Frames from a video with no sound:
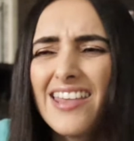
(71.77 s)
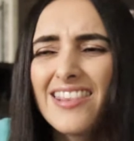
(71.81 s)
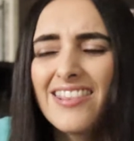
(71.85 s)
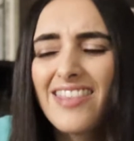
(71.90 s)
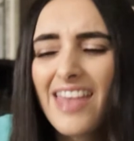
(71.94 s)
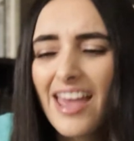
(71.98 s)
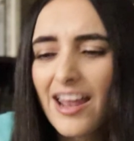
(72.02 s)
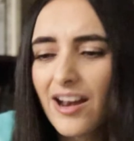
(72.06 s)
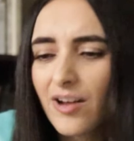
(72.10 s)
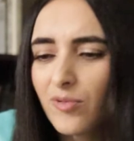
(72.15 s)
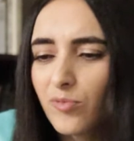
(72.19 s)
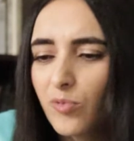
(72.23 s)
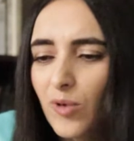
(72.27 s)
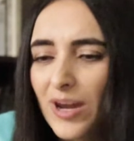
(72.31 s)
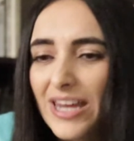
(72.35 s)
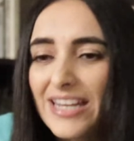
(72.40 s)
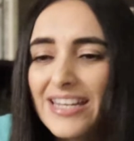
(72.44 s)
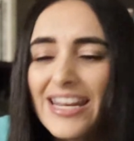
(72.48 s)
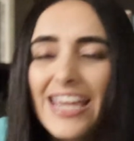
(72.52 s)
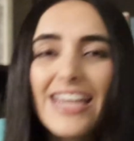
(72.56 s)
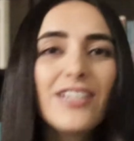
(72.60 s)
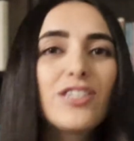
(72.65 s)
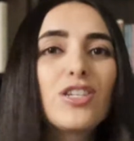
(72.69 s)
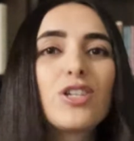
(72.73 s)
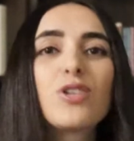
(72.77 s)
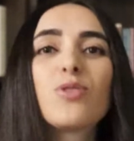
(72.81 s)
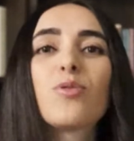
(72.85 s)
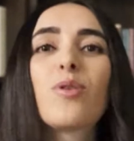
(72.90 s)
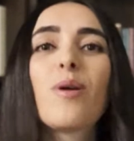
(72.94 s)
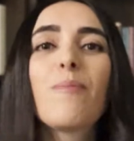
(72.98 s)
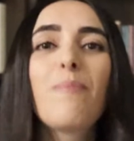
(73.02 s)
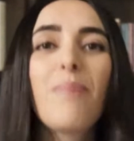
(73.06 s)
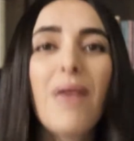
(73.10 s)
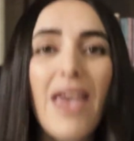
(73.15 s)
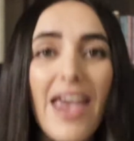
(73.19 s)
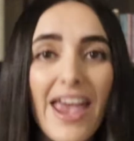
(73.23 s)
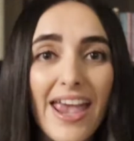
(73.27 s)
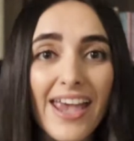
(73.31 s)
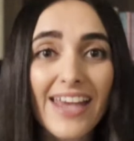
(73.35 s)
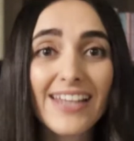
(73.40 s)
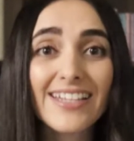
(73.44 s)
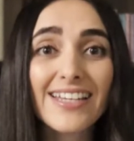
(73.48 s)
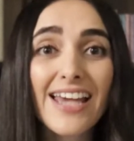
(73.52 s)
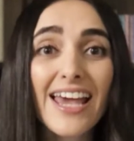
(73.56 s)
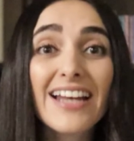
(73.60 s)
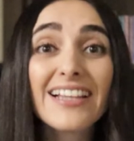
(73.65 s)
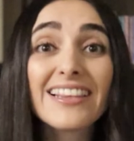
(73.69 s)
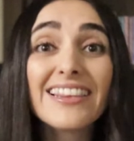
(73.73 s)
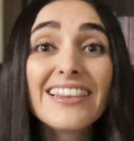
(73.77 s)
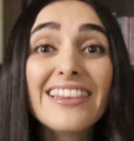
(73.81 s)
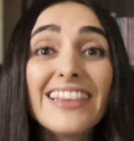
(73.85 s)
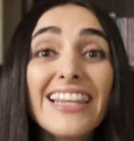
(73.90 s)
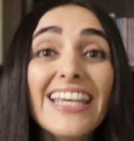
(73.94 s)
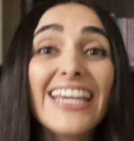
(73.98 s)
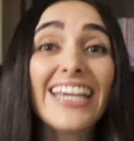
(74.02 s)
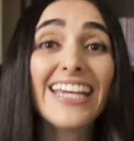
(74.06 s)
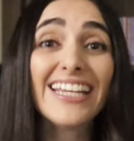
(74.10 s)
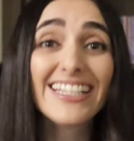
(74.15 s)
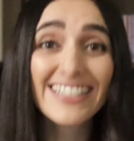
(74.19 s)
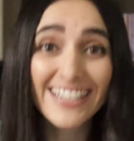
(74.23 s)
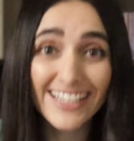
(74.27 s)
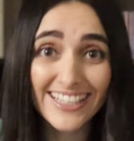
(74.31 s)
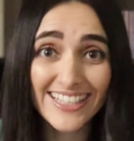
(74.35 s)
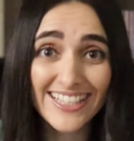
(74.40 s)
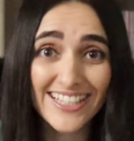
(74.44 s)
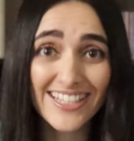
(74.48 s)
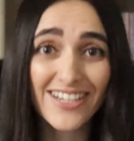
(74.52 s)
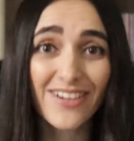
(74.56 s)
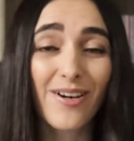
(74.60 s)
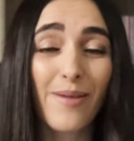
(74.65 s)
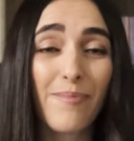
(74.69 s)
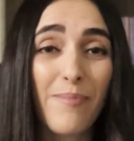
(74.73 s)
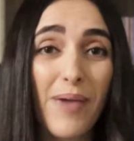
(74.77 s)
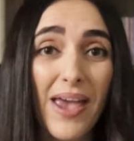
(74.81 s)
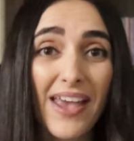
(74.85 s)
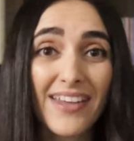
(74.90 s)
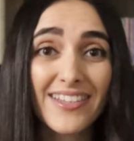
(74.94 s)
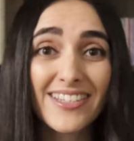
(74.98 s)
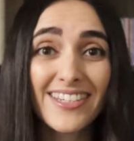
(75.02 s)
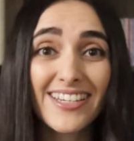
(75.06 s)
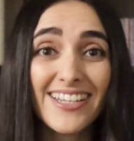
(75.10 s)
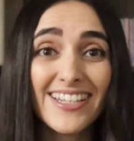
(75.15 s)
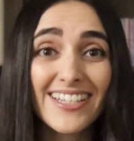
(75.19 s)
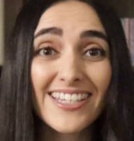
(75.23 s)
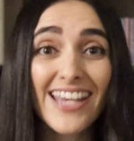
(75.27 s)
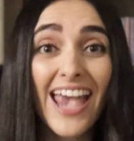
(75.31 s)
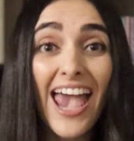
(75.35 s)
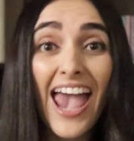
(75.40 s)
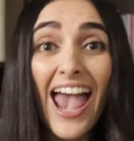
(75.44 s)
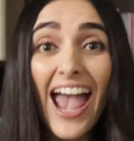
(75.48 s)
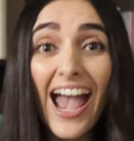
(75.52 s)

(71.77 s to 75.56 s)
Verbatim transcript: that we need to repent and it leads us to repentance.